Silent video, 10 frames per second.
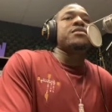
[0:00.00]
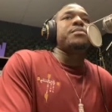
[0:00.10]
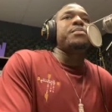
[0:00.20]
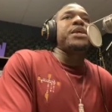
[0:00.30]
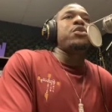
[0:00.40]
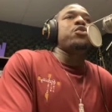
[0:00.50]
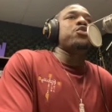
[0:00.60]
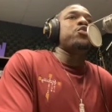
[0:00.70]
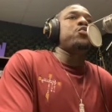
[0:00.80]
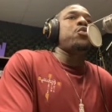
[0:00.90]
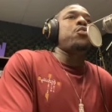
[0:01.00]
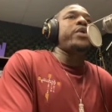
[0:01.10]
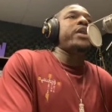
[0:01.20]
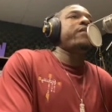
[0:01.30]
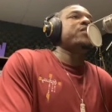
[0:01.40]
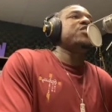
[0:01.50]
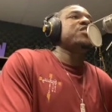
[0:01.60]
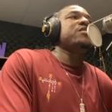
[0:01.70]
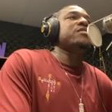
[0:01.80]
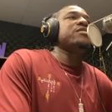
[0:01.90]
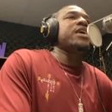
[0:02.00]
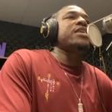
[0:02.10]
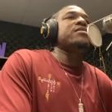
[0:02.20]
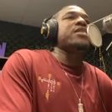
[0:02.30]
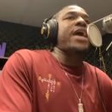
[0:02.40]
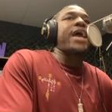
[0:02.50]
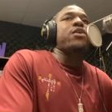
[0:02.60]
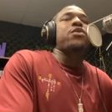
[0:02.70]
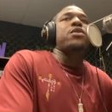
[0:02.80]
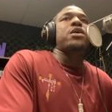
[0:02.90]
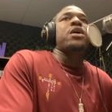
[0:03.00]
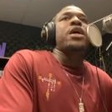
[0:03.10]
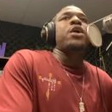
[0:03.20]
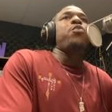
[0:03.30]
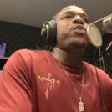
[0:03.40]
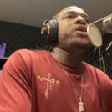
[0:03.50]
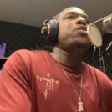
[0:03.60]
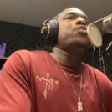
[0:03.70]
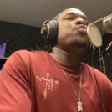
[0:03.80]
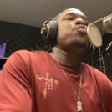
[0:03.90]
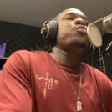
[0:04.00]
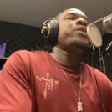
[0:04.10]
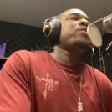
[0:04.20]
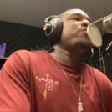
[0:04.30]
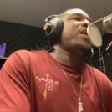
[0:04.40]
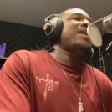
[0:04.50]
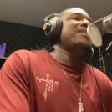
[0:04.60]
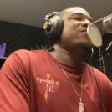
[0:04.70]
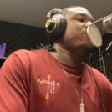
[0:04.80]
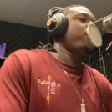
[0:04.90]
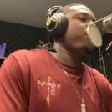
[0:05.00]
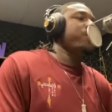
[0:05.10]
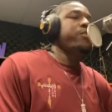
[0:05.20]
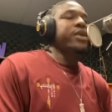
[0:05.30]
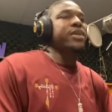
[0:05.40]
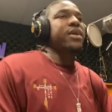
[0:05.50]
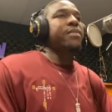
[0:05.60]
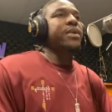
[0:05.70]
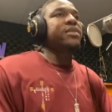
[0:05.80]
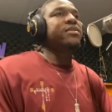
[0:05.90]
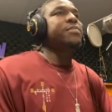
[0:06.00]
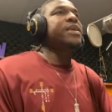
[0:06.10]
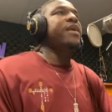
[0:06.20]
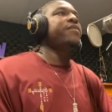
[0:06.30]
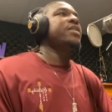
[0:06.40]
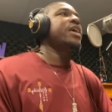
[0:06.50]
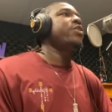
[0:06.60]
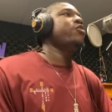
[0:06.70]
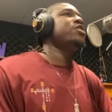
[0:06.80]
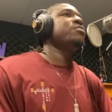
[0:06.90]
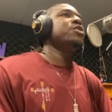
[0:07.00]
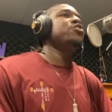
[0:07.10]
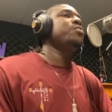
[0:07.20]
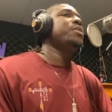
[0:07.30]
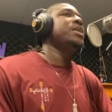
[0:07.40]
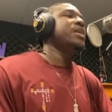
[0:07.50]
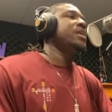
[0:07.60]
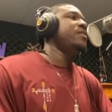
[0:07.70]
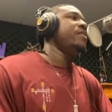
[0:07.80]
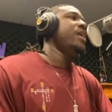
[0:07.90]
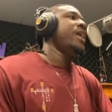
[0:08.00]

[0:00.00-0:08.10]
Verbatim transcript: to be or do or whatever Jesus say to act or we don't we do not disagree with it. Amen. To be everything Christian means you believe